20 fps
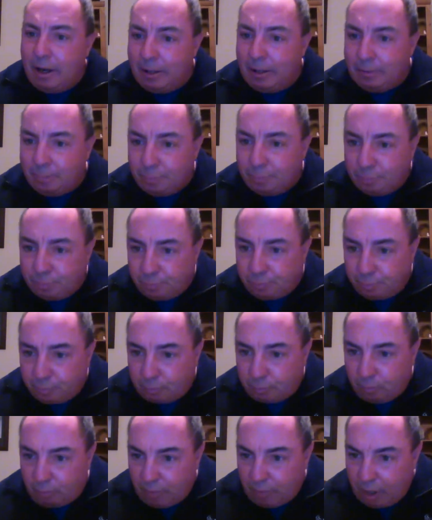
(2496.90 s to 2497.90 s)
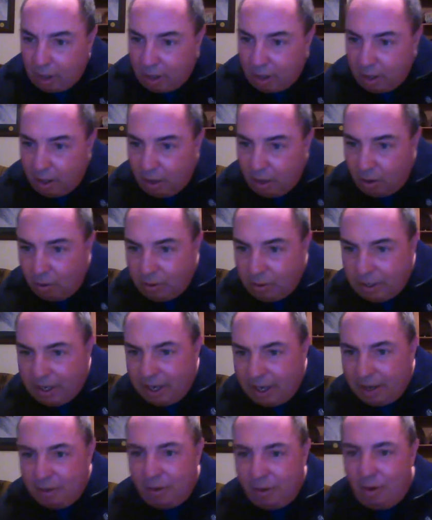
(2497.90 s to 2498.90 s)
Um,
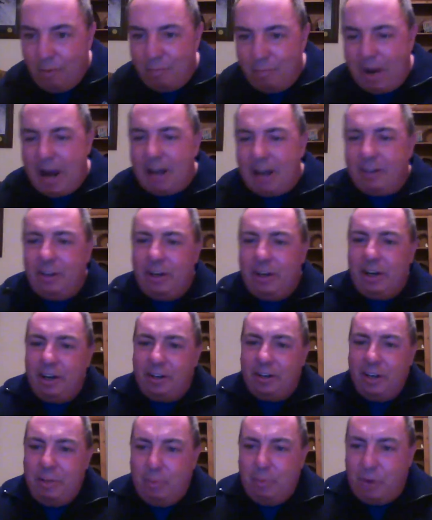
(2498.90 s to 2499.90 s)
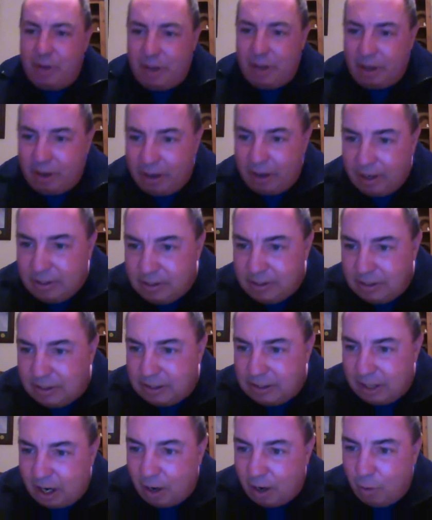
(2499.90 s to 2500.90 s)
okay. Oh, Mark, you got a deep one here, huh?
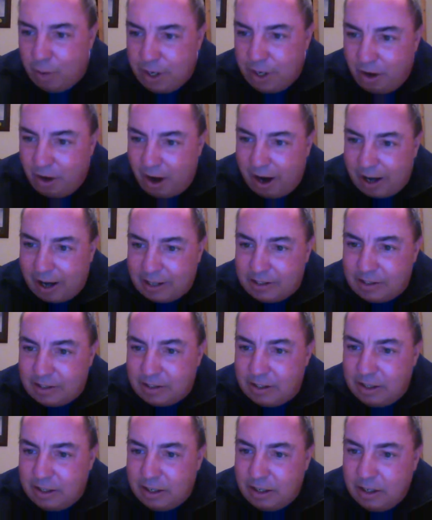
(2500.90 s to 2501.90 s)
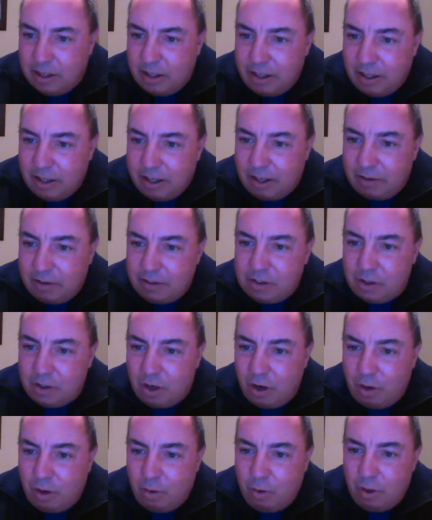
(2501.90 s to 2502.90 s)
Are we gods? If
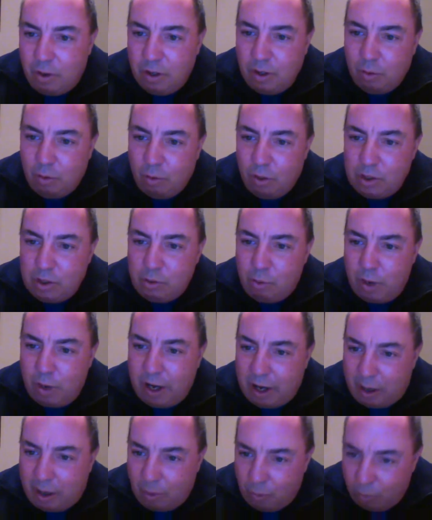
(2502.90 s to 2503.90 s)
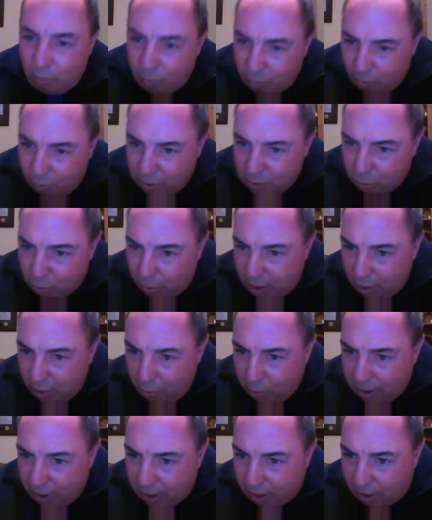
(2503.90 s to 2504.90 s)
so, which way
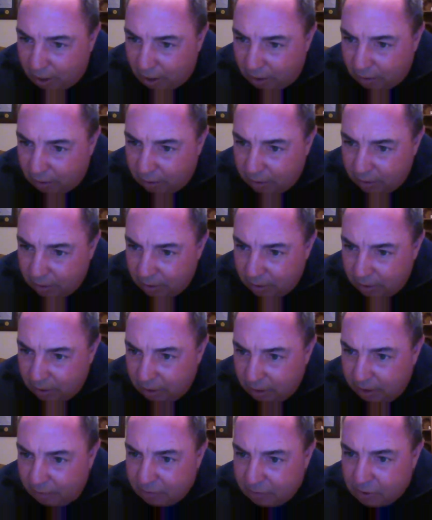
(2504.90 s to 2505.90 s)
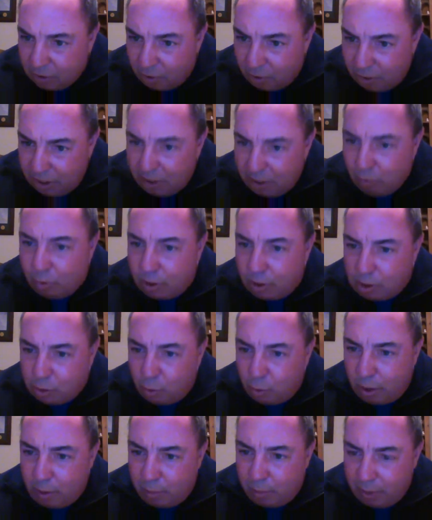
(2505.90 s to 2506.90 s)
we are? If so, in
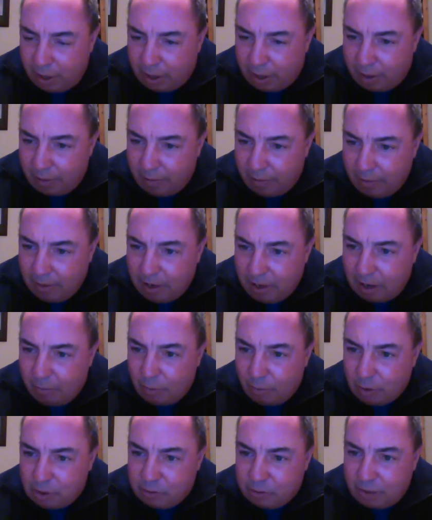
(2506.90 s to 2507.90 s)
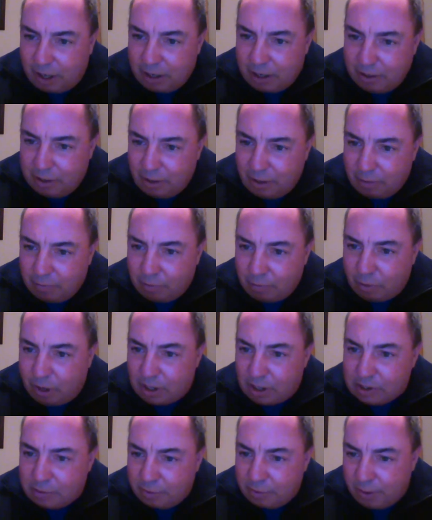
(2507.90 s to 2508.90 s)
which way we are? I've heard this idea in
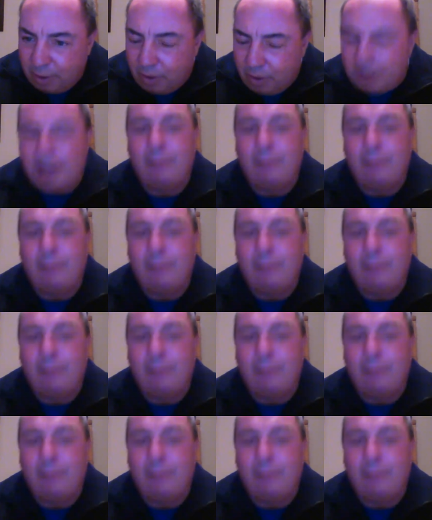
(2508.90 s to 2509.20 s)
philosophy.